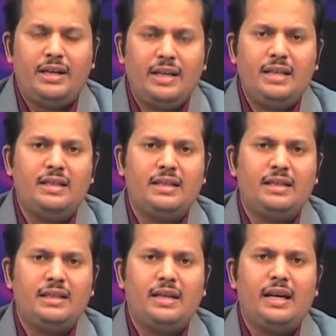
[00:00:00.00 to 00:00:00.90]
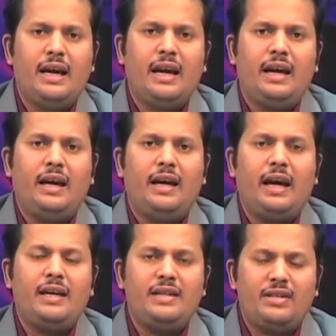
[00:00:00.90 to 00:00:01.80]
it is
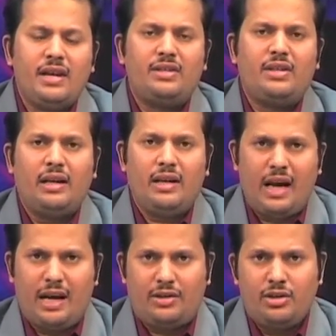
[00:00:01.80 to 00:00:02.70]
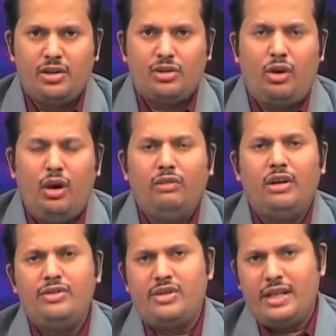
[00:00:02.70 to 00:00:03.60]
an intentional act. So, all
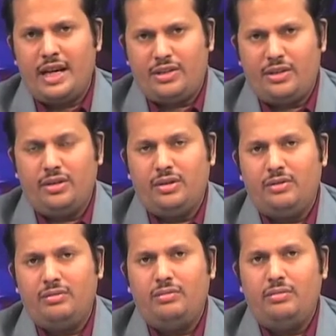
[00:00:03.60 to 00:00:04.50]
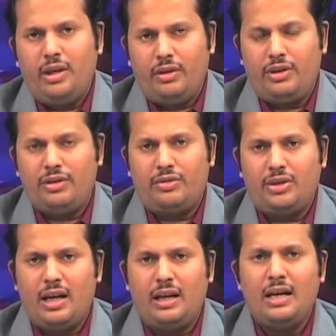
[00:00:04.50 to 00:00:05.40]
voluntary action according
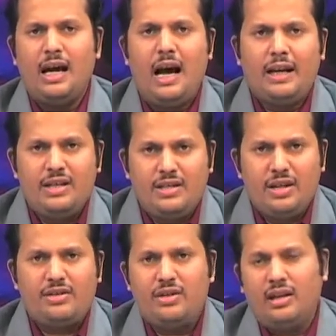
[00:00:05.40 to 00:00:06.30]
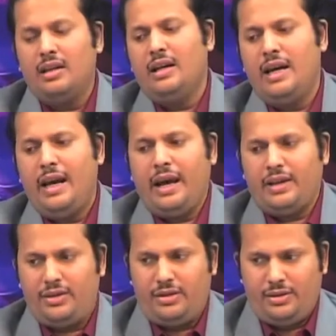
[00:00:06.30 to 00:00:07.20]
to Searle are intentional
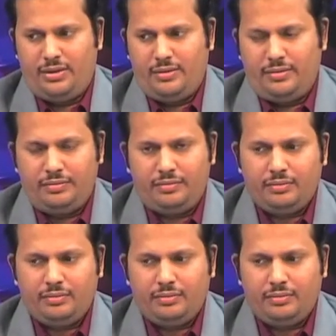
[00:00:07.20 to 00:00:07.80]
actions.